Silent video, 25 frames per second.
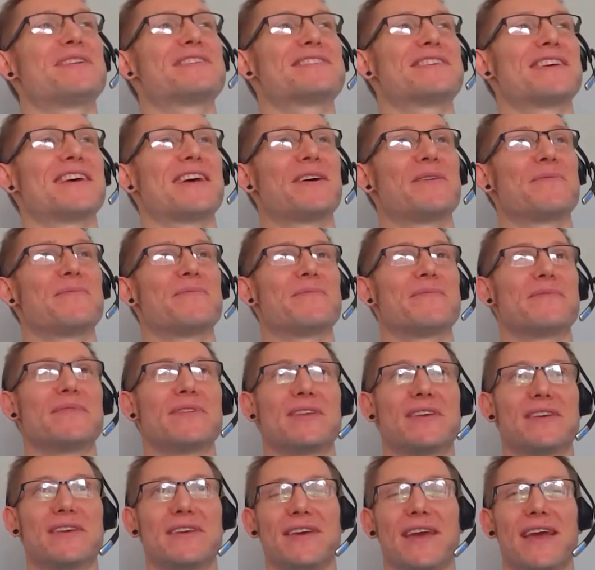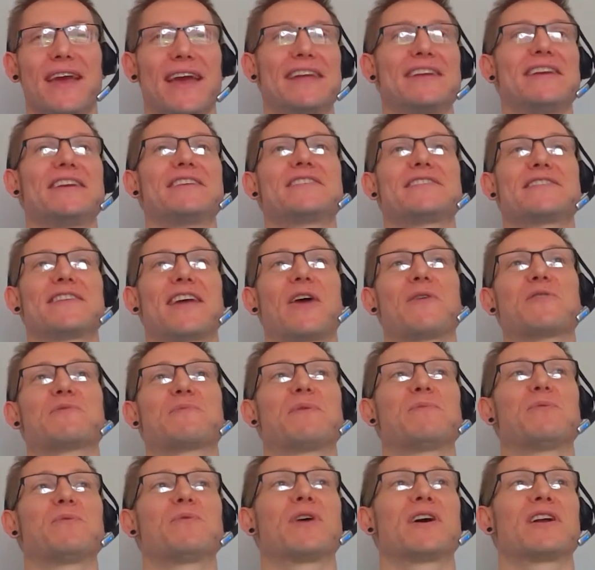but um, yeah, it, it, just helps
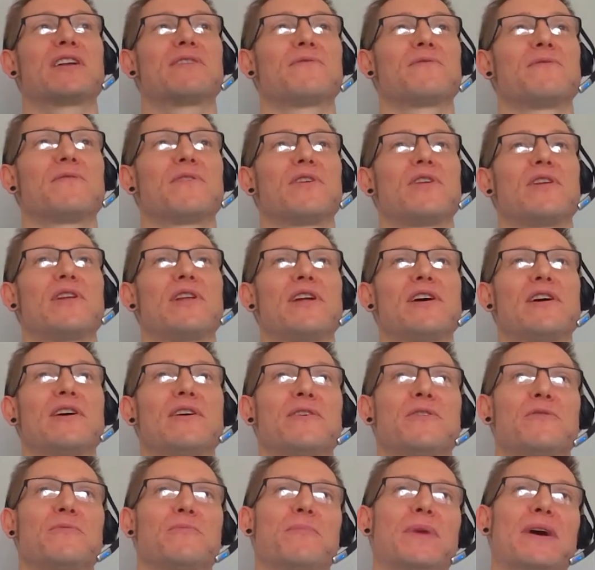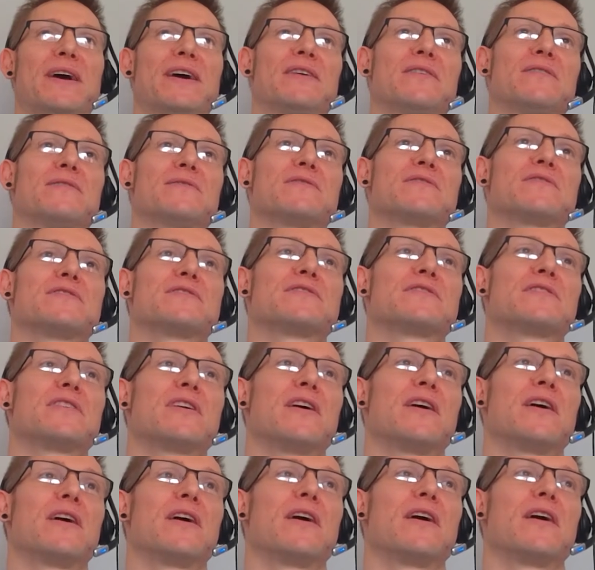people kind of learn about
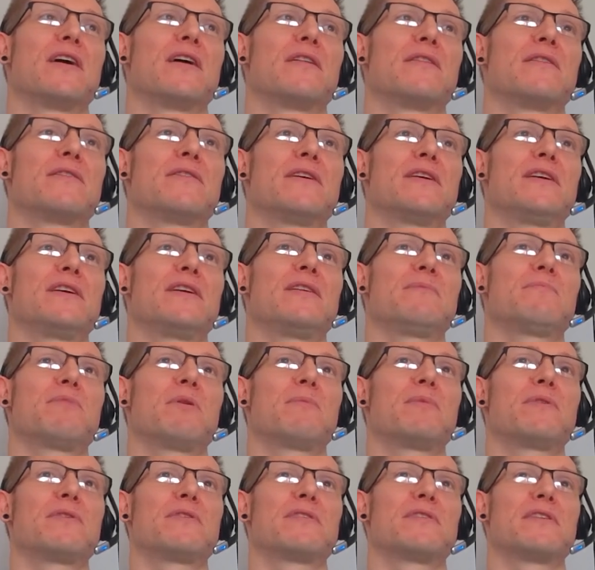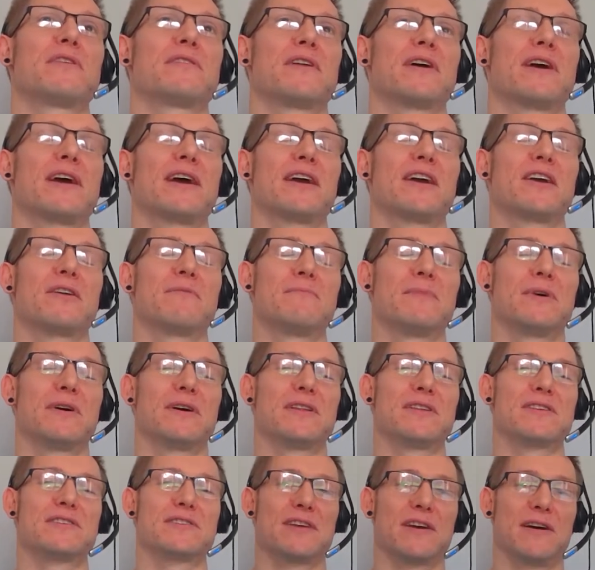the probably the, the hacker
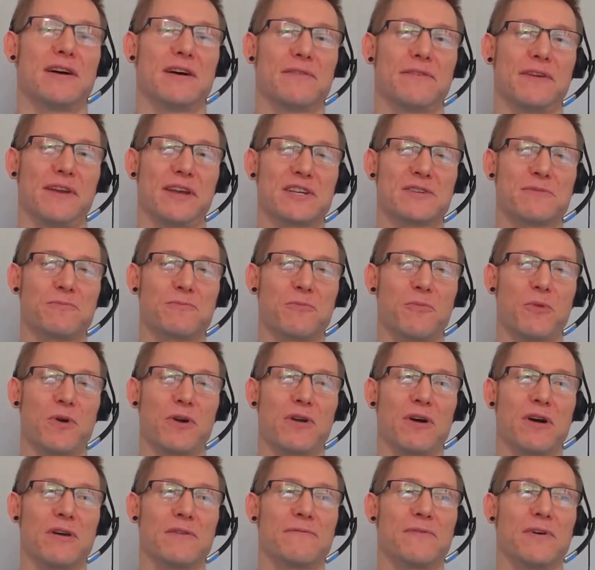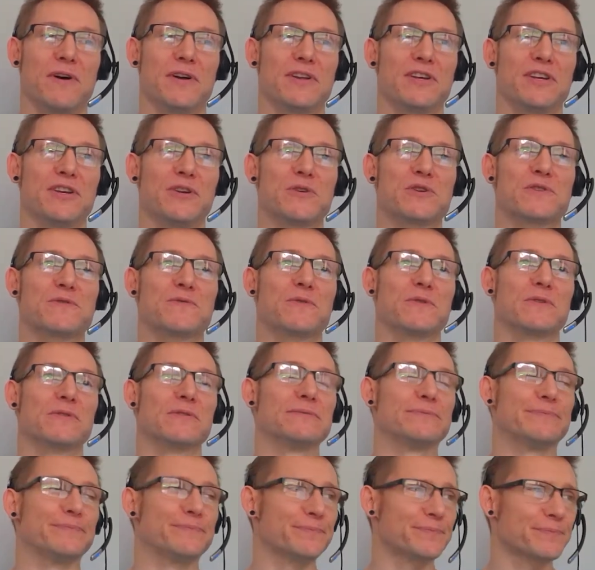mindset. I think is where I find it useful.
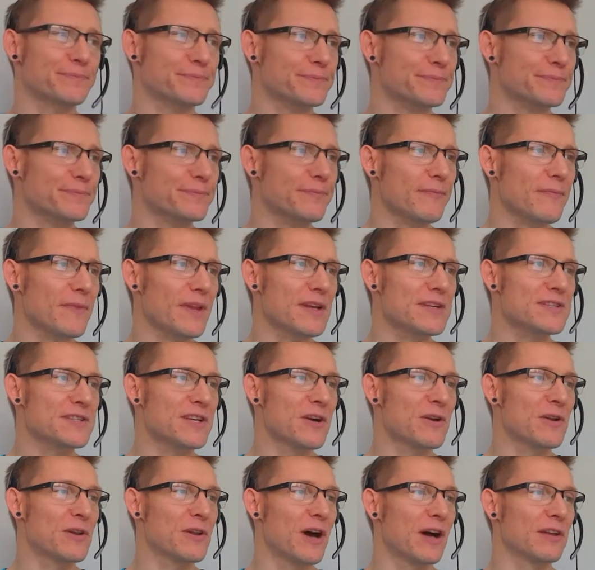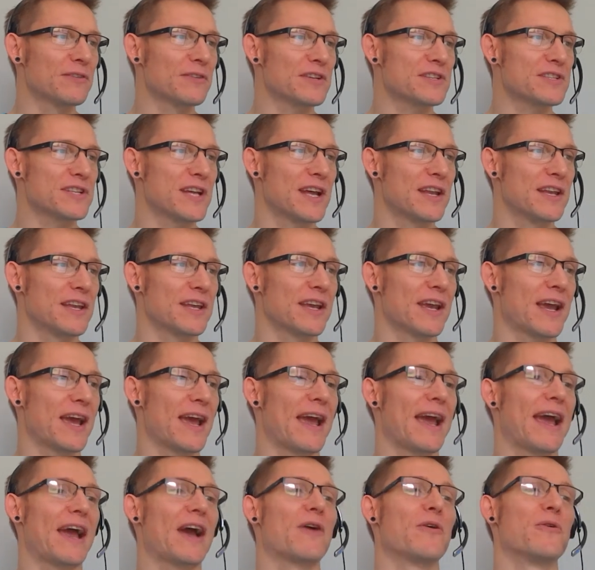So understanding
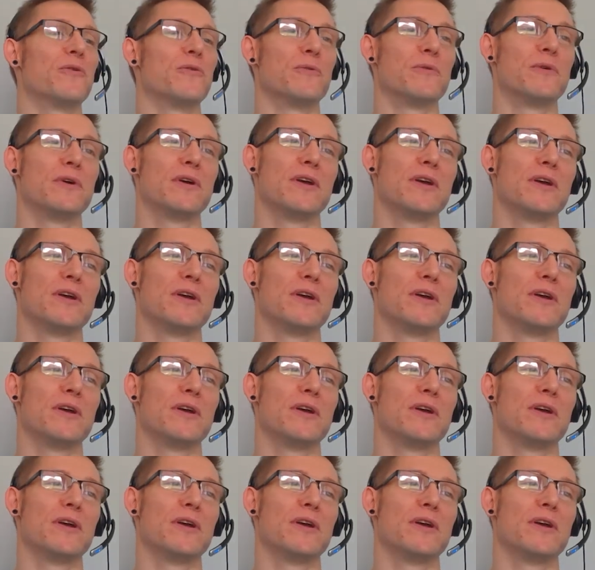how